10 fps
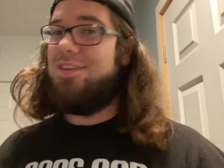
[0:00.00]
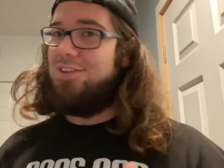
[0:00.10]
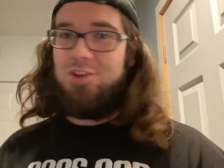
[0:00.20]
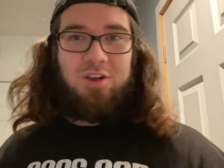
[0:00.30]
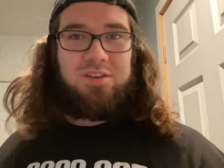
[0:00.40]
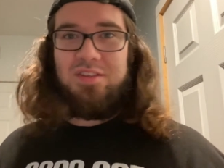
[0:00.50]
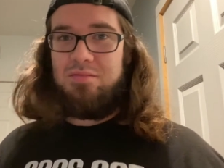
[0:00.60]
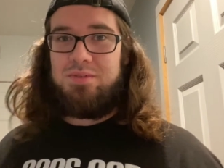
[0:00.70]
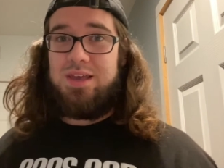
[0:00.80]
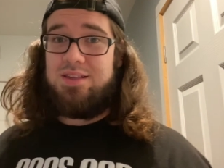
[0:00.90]
Darkness
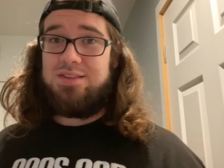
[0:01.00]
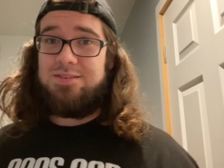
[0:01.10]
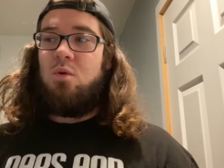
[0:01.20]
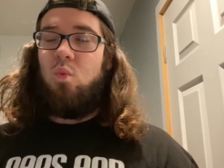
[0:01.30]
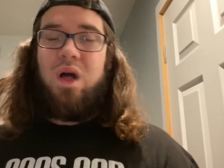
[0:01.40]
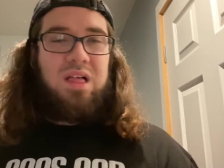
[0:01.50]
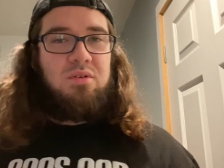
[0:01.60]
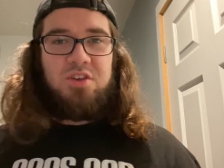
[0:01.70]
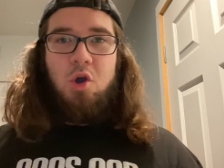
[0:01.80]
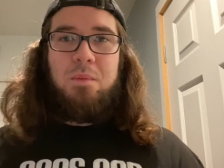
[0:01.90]
Ablaze. While I
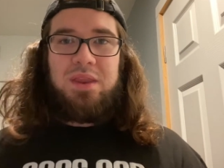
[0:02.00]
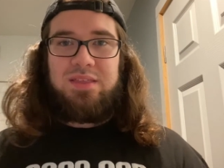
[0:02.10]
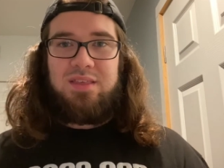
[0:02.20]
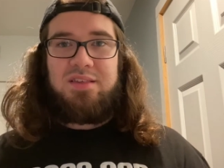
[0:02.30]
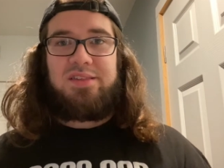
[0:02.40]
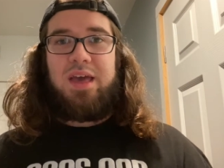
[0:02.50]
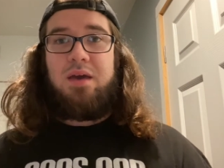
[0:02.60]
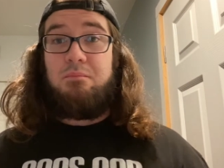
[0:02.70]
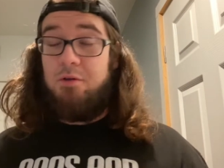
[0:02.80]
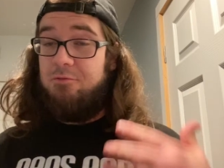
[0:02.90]
was opening this
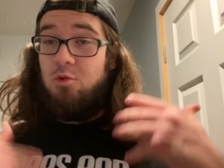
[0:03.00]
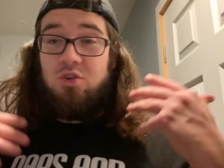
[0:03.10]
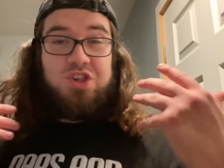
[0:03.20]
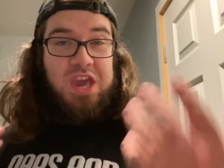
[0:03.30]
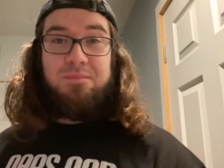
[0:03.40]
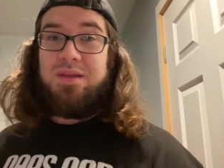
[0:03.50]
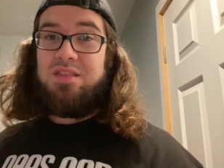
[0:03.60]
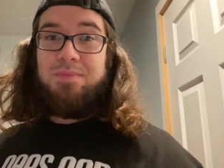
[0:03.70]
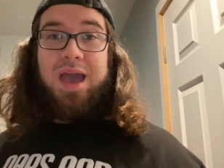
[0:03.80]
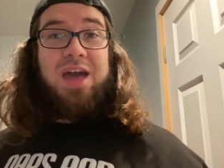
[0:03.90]
set before Champion's
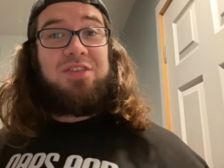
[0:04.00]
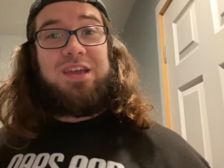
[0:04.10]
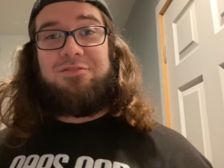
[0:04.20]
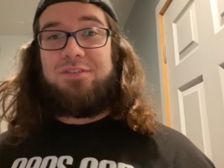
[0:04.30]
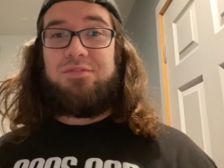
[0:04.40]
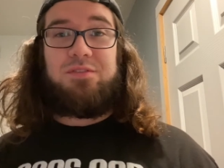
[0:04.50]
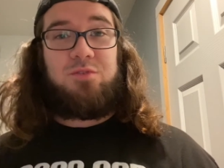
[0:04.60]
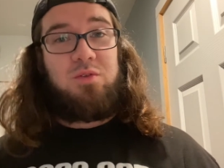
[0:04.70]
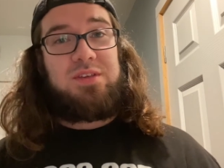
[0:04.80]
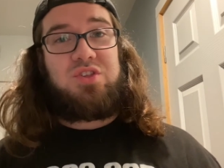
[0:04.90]
Path and Vivid
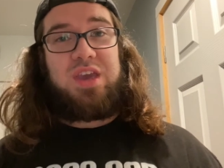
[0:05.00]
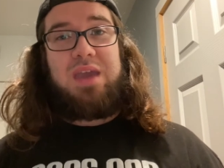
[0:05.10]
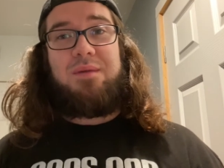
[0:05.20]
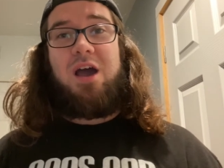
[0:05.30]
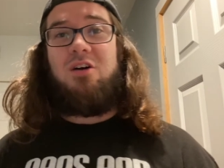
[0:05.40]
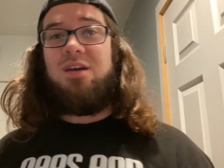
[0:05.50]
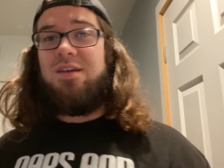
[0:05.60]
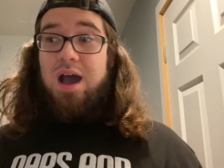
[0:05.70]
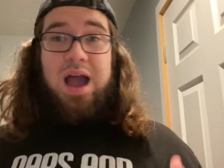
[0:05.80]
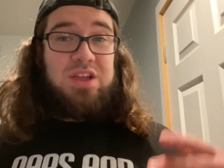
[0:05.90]
Voltage came out,
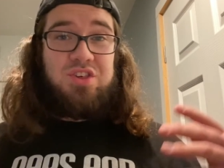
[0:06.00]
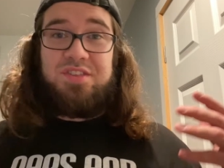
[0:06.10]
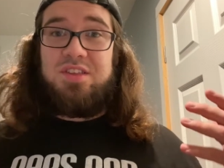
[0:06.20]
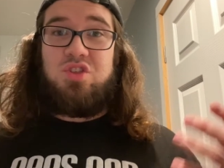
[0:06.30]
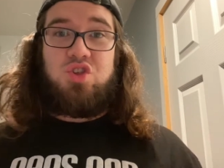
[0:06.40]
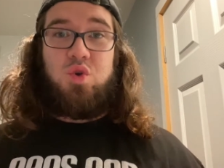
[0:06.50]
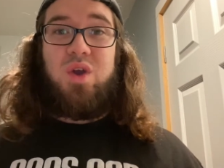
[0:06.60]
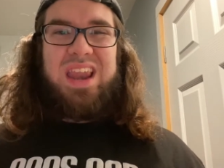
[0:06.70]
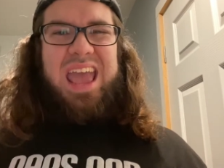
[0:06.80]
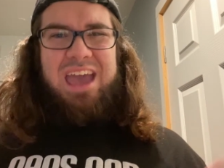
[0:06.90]
I just
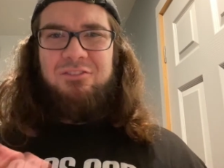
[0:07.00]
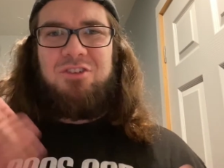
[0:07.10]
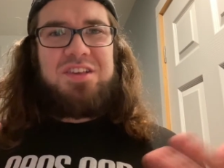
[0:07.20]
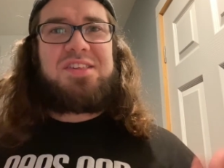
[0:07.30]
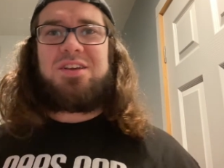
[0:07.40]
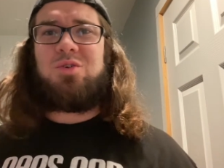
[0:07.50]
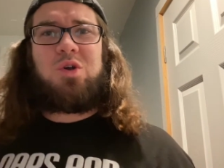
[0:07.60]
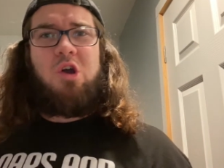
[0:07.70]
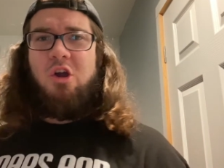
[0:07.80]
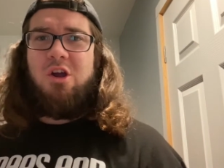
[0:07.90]
enjoyed every single
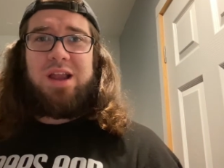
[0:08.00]
card